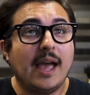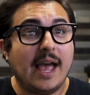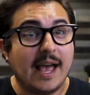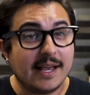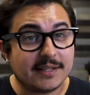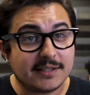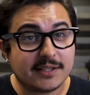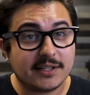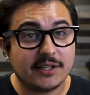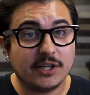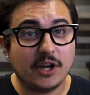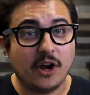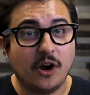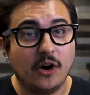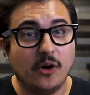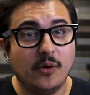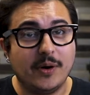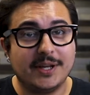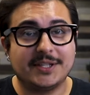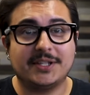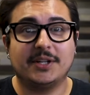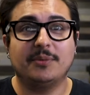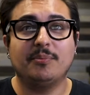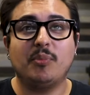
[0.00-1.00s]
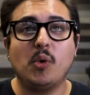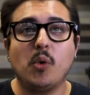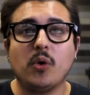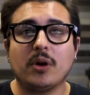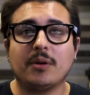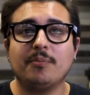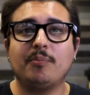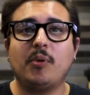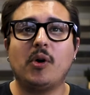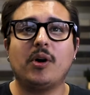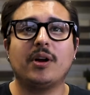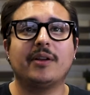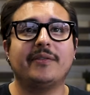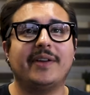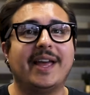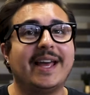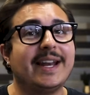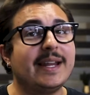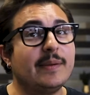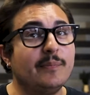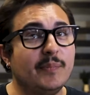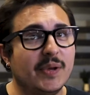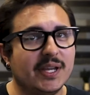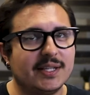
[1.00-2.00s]
SEO is an important part of
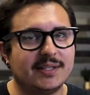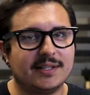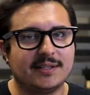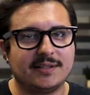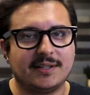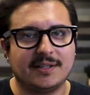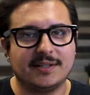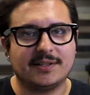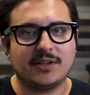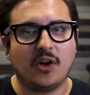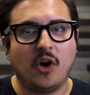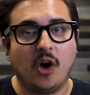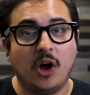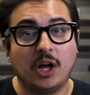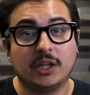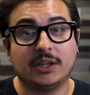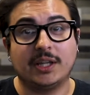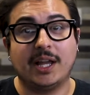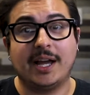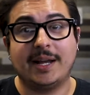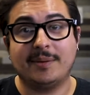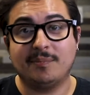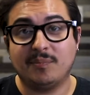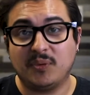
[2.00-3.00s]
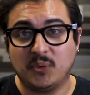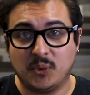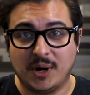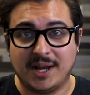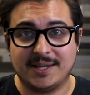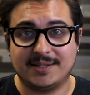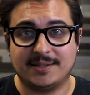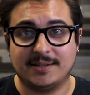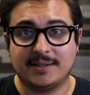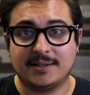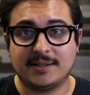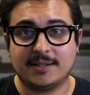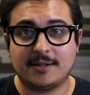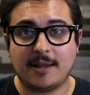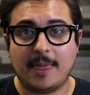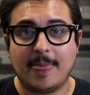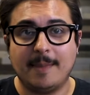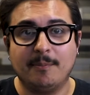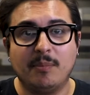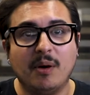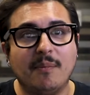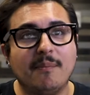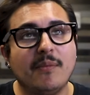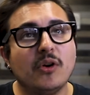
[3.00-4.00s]
any business's online presence,
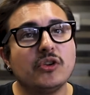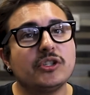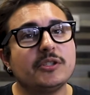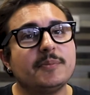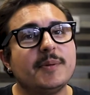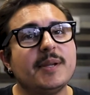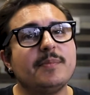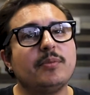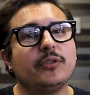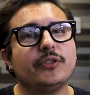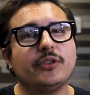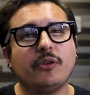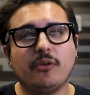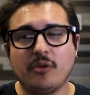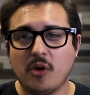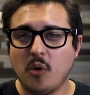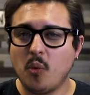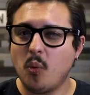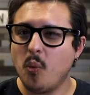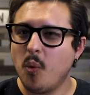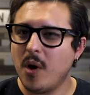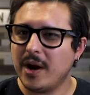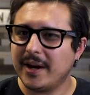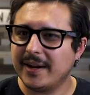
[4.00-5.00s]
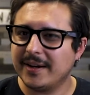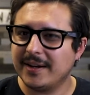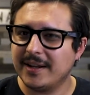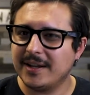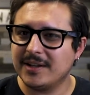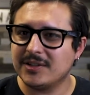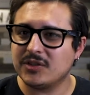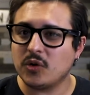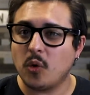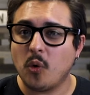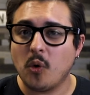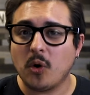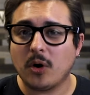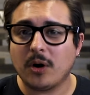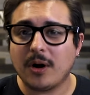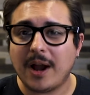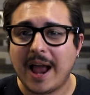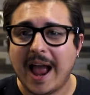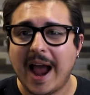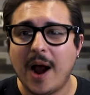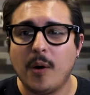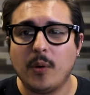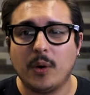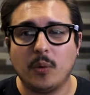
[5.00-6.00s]
but most people don't know what it is or
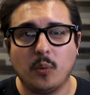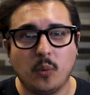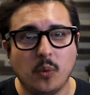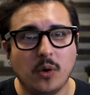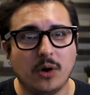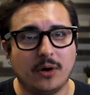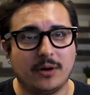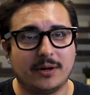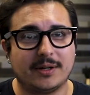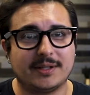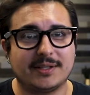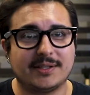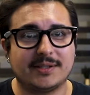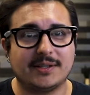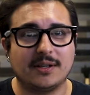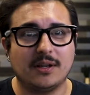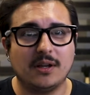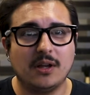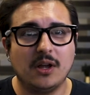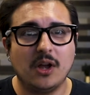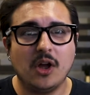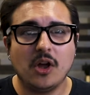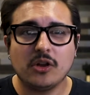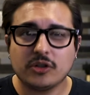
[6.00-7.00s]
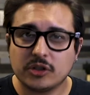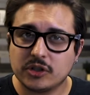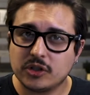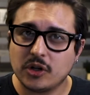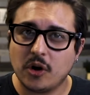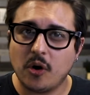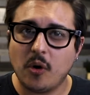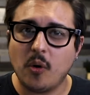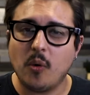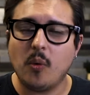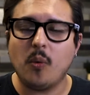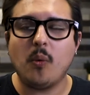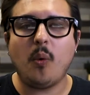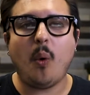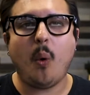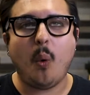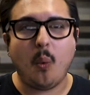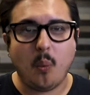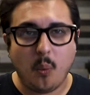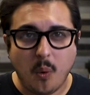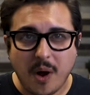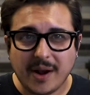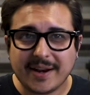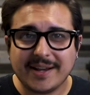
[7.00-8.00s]
how it works. So,
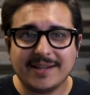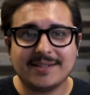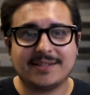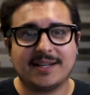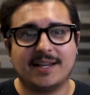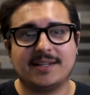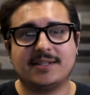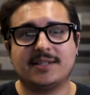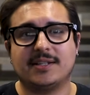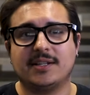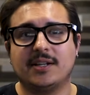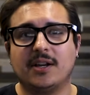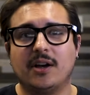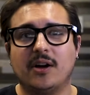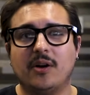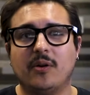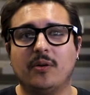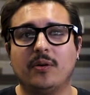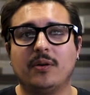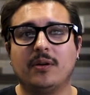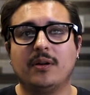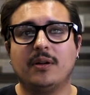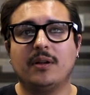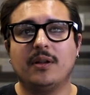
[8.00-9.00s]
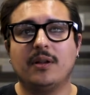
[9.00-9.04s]
what is SEO?